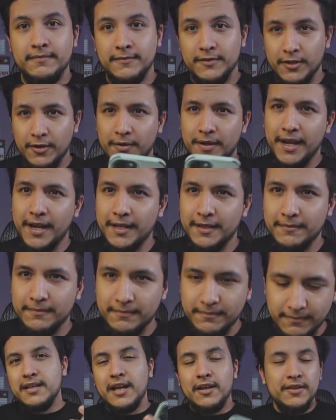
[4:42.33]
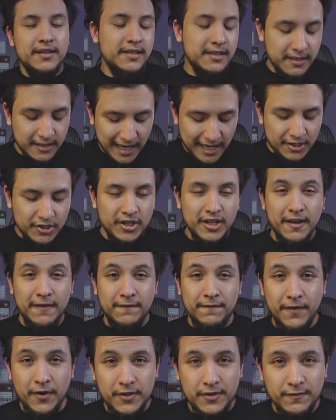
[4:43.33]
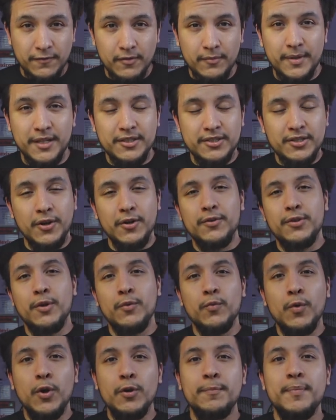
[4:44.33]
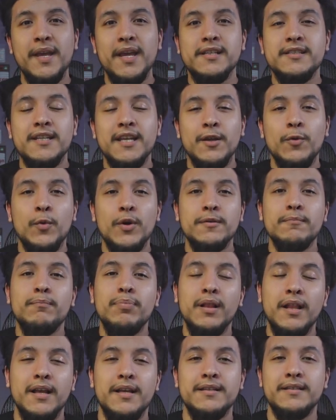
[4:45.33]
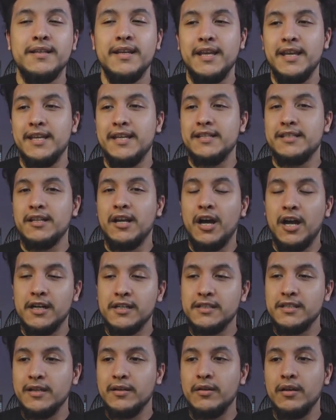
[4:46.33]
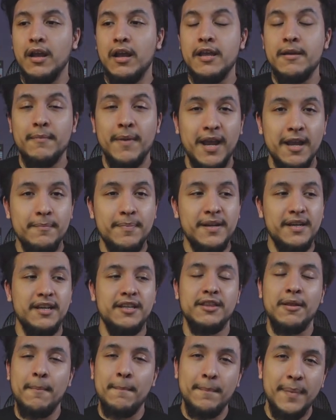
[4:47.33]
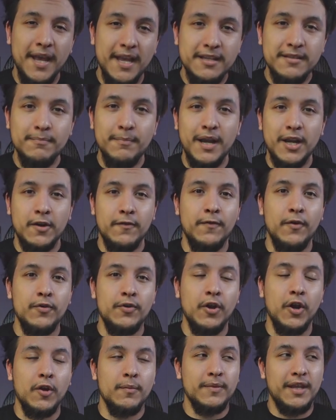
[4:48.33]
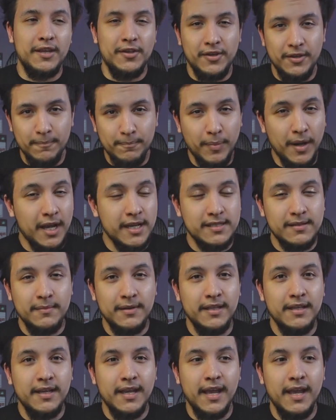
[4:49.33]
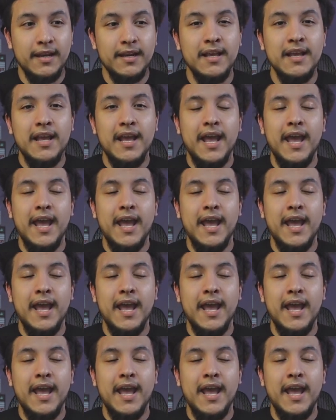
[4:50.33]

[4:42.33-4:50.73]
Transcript: Go get it. Now, this is actually a first for me. So the Rode PSA 1 Plus is honestly, in my opinion, the best microphone arm that you can possibly get.